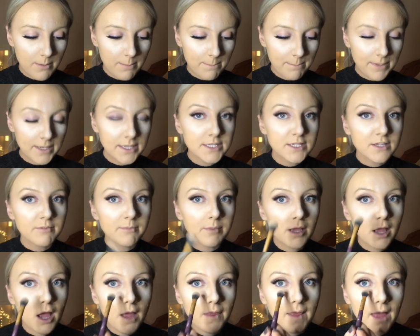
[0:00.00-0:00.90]
bits of my
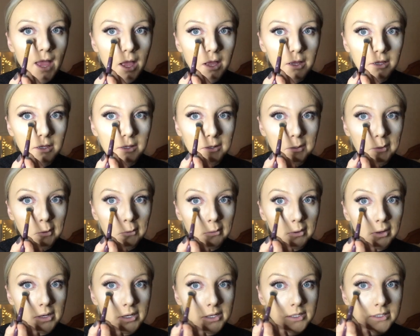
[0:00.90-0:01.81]
eye that are gonna
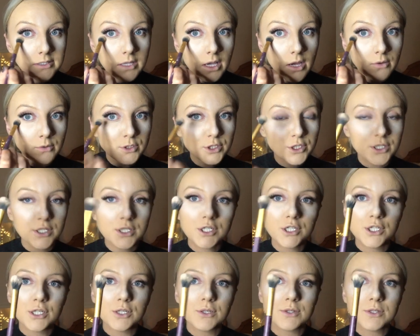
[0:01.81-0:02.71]
crease, I'll just
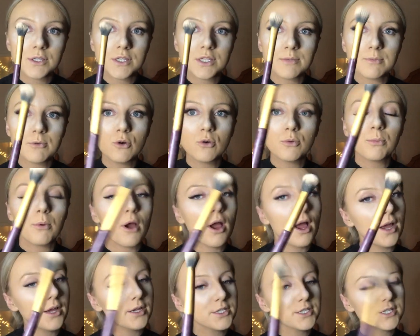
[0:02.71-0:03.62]
use a small
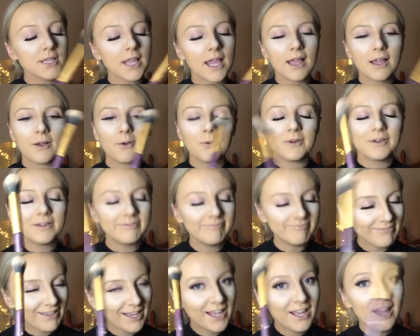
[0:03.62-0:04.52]
brush. Now,
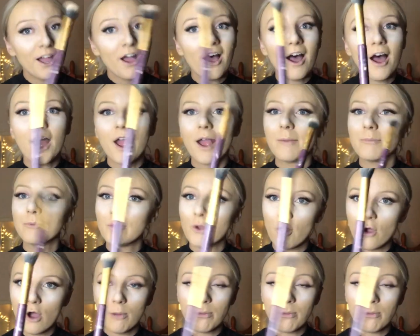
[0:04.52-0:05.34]
I am not